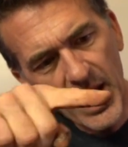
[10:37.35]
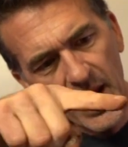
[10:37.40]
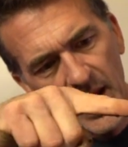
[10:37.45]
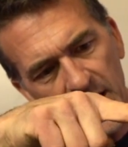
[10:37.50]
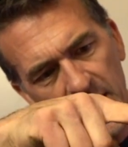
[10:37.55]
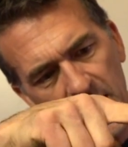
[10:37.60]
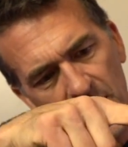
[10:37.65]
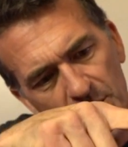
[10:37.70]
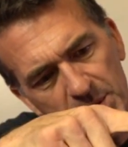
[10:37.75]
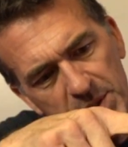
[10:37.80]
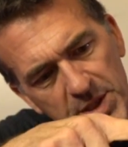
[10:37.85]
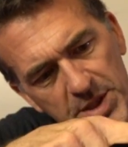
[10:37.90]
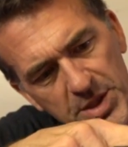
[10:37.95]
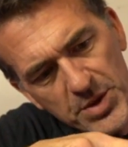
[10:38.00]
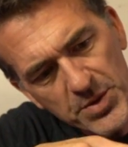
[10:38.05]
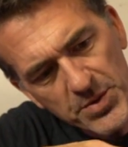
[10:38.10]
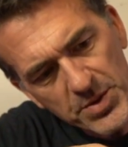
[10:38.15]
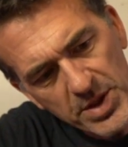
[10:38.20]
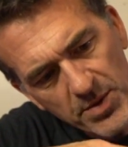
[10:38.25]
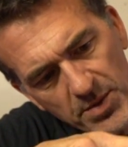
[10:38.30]
And here's the
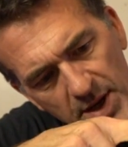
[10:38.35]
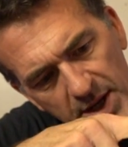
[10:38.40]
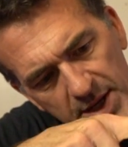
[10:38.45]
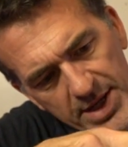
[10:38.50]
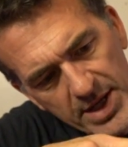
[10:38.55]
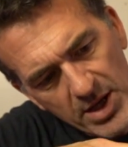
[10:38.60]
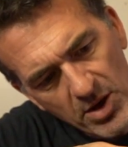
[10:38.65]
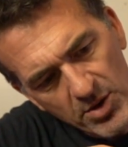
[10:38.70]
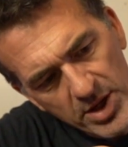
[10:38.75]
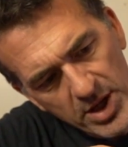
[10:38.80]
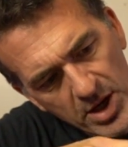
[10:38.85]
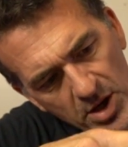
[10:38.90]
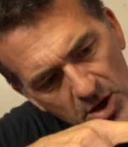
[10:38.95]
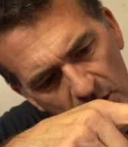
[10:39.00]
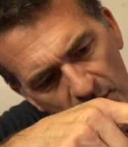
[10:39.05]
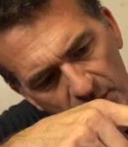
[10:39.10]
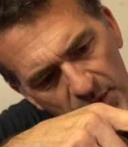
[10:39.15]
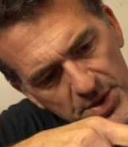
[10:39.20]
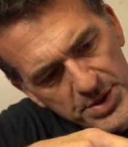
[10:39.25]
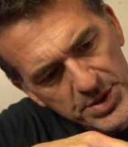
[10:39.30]
tree right down
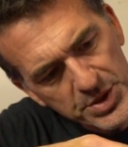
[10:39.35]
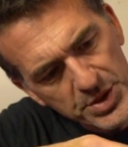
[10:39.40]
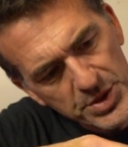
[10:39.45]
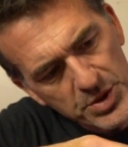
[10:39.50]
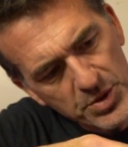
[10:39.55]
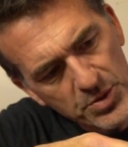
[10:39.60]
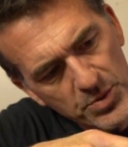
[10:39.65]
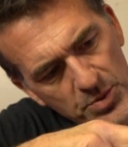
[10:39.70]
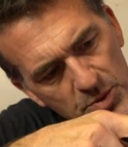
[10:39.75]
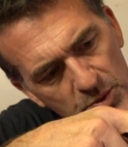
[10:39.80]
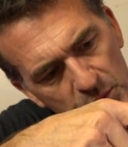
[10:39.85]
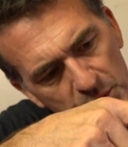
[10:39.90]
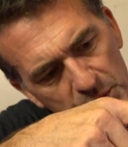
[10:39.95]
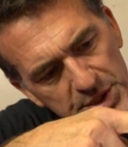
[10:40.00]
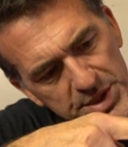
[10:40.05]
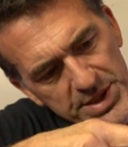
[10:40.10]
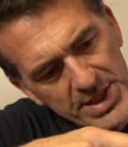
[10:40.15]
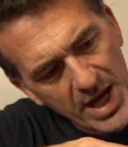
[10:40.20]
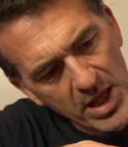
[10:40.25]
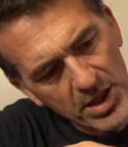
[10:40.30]
here. This just grew
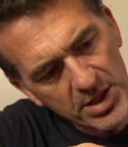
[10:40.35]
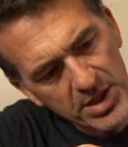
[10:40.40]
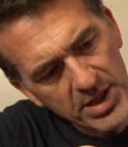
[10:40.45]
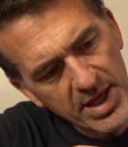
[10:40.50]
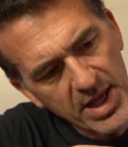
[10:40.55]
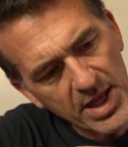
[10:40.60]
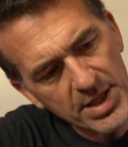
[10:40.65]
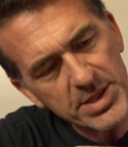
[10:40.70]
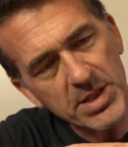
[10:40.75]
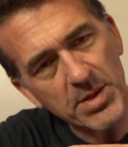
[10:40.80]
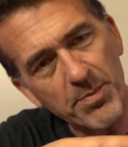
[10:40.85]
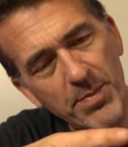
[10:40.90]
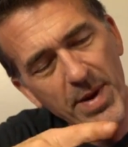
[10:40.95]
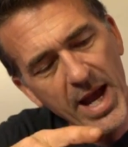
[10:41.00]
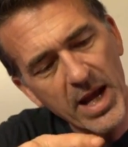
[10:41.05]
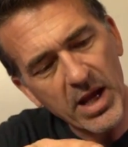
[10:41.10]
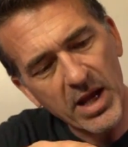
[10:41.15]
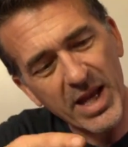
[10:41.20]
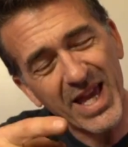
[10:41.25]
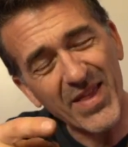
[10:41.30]
solid against the
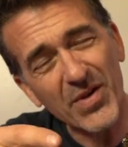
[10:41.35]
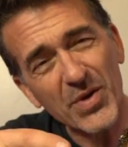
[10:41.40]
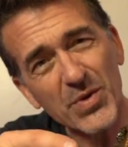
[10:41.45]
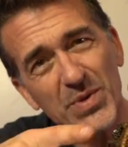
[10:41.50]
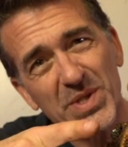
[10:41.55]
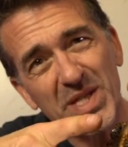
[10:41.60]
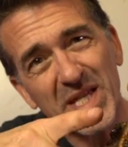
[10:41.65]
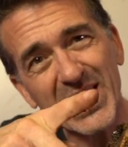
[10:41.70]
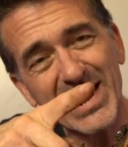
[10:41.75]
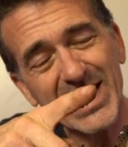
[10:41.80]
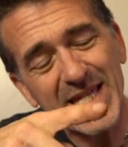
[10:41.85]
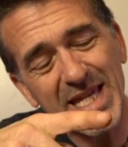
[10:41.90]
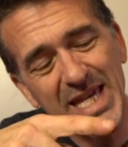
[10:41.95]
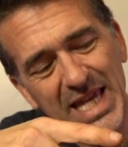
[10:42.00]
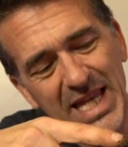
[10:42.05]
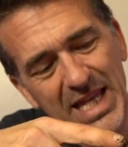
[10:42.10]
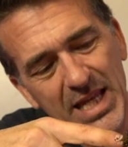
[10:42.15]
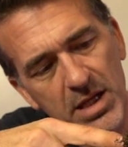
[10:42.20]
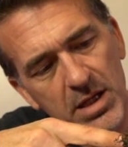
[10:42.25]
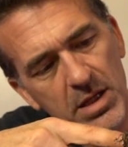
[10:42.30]
back. Again, this was a
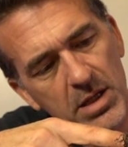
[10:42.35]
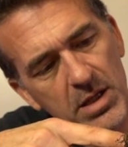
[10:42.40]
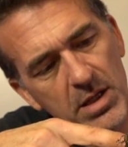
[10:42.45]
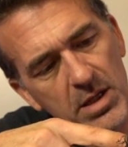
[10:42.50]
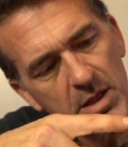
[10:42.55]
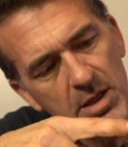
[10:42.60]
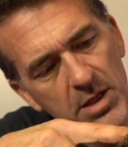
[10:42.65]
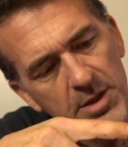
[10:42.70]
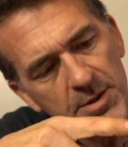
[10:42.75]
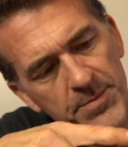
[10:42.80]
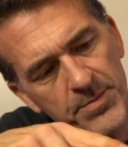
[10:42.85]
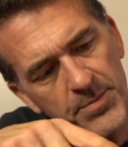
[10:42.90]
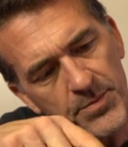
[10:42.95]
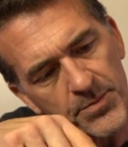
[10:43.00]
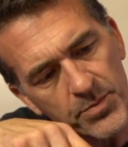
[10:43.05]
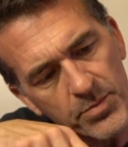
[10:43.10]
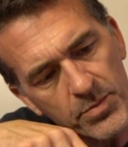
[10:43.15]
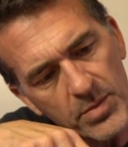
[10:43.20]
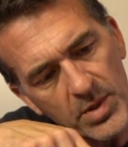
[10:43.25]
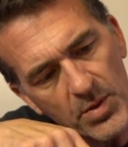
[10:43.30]
seed.
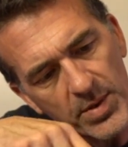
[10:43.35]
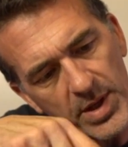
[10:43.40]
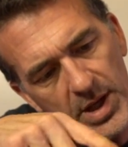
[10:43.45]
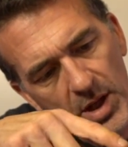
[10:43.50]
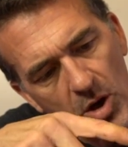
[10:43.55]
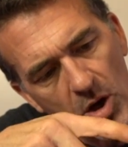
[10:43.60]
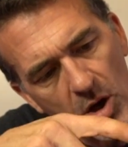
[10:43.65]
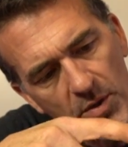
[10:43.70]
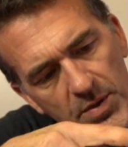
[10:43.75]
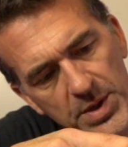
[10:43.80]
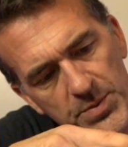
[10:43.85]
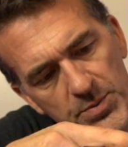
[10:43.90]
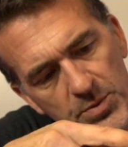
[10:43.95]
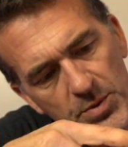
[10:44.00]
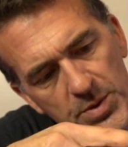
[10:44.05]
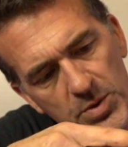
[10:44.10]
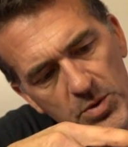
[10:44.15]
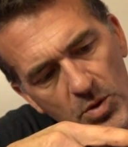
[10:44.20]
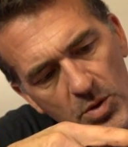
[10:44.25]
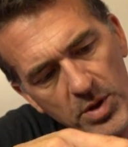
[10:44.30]
We got all these
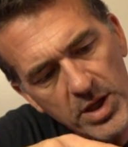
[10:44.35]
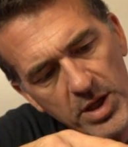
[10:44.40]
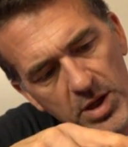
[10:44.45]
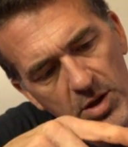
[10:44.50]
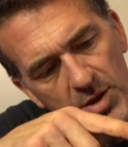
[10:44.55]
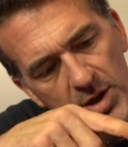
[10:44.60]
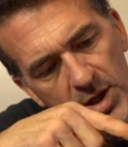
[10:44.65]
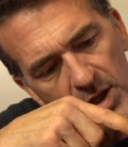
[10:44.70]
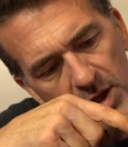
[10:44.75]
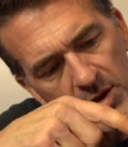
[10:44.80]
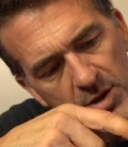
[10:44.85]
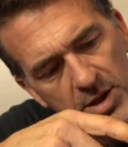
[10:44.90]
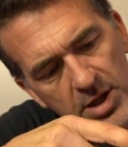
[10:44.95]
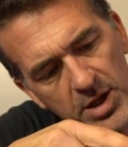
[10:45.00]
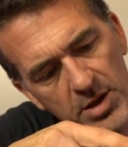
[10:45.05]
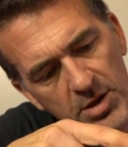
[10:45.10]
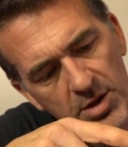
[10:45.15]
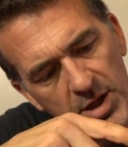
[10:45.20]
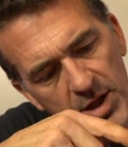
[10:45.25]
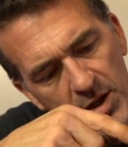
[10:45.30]
roots going here and here and
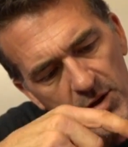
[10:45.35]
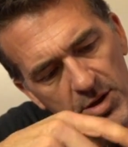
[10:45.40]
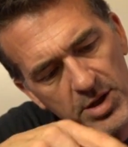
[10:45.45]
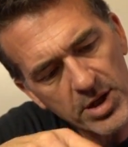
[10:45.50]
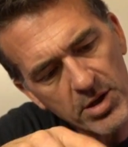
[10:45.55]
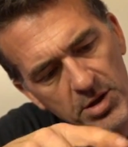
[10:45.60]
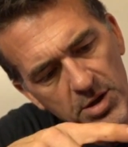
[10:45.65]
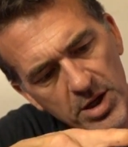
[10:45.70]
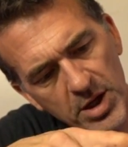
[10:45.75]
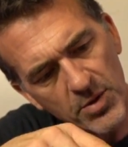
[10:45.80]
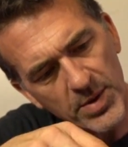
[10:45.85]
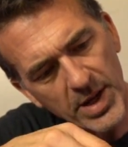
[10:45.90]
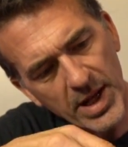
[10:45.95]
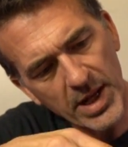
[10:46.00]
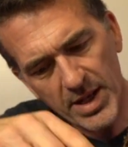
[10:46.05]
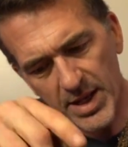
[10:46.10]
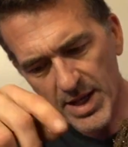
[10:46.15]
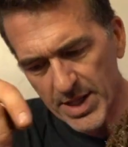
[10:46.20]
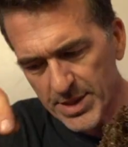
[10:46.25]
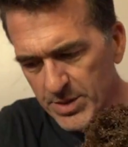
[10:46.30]
here and here and here and here. We
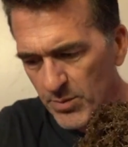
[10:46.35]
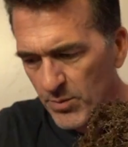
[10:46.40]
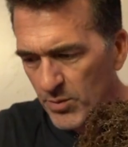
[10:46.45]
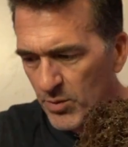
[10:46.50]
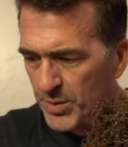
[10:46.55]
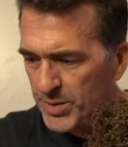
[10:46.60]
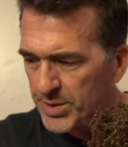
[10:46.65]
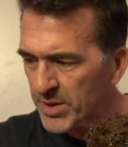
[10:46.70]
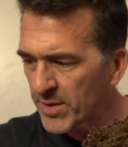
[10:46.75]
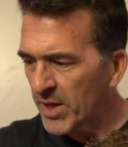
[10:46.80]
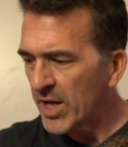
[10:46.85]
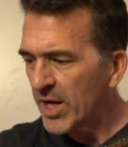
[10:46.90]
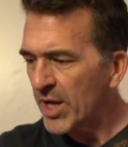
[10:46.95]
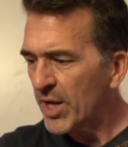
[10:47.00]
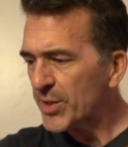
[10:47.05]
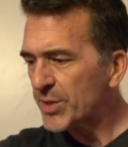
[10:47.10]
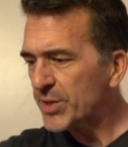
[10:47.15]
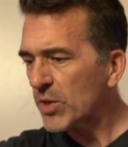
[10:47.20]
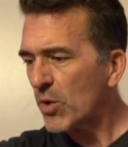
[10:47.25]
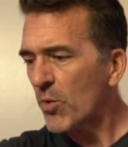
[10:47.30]
got lots of roots.
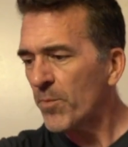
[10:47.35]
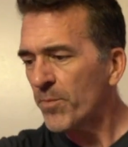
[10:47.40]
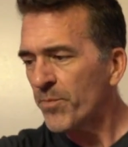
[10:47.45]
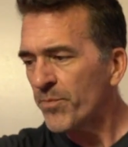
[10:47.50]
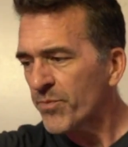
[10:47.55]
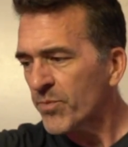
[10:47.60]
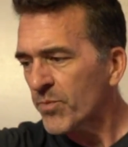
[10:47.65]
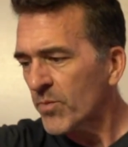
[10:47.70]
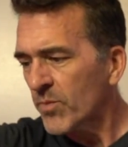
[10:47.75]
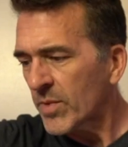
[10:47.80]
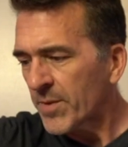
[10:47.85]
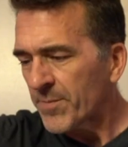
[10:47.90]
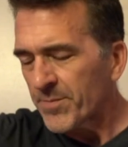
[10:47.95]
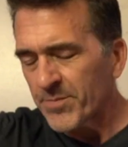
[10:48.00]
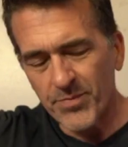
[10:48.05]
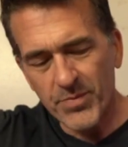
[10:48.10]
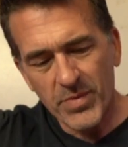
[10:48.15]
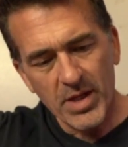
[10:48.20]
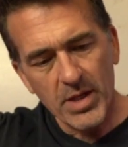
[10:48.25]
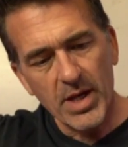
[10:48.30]
So
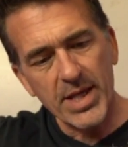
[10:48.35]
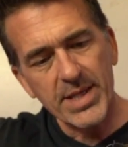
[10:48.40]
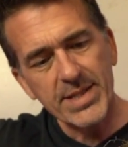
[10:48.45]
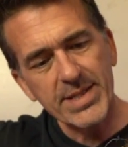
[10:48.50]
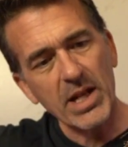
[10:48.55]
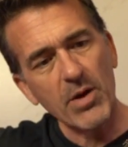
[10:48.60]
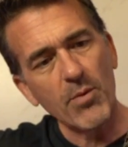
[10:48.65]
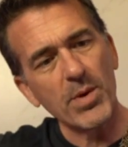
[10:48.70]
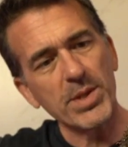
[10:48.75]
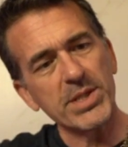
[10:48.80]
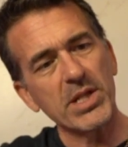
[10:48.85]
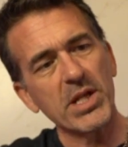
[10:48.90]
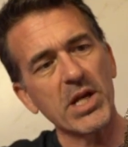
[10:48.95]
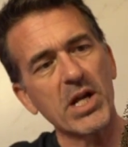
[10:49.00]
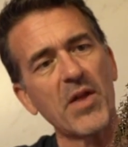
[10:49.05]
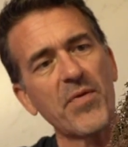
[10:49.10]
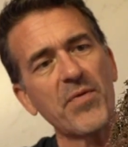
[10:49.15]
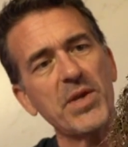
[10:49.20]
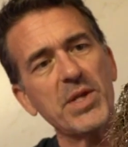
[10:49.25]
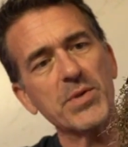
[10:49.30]
I said I wasn't gonna
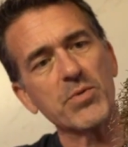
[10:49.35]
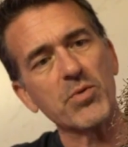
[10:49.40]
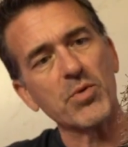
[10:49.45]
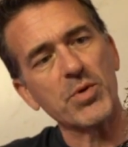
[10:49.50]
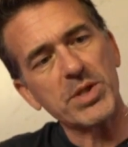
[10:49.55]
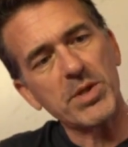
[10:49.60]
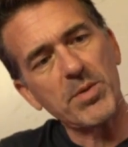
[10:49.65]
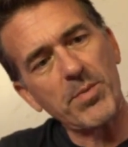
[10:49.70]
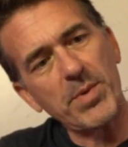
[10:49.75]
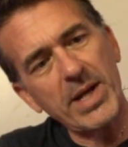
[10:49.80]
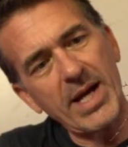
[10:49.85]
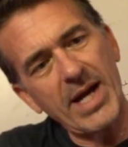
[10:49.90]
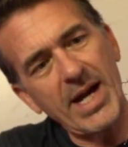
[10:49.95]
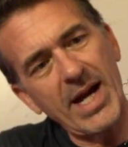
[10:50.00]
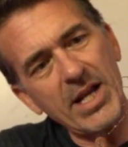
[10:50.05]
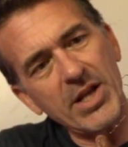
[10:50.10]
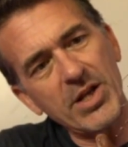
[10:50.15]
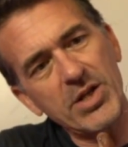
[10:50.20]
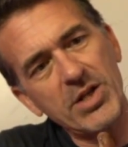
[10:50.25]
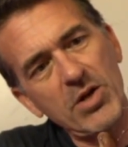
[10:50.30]
cut these roots, but
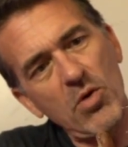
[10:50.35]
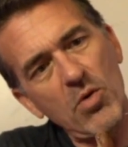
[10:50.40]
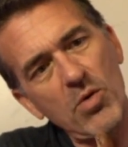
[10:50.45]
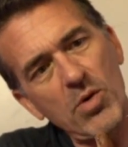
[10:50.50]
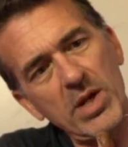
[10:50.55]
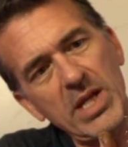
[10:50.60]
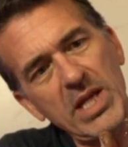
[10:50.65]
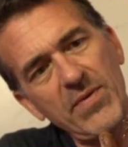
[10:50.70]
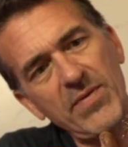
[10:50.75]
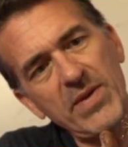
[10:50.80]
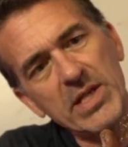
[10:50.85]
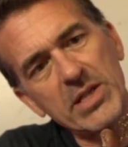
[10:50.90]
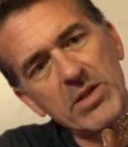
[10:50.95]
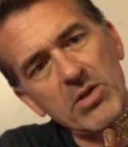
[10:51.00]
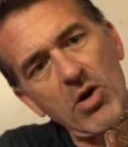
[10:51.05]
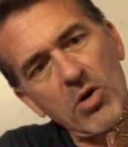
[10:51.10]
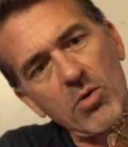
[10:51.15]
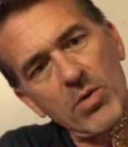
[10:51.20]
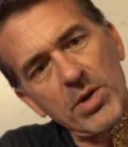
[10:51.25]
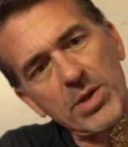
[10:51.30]
I don't need these
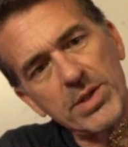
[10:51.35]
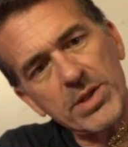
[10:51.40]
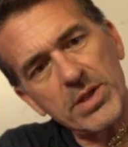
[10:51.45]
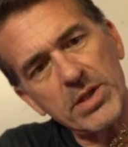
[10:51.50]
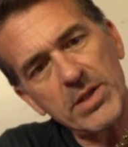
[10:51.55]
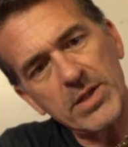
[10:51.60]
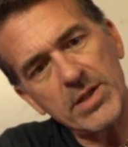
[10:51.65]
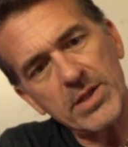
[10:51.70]
long ones.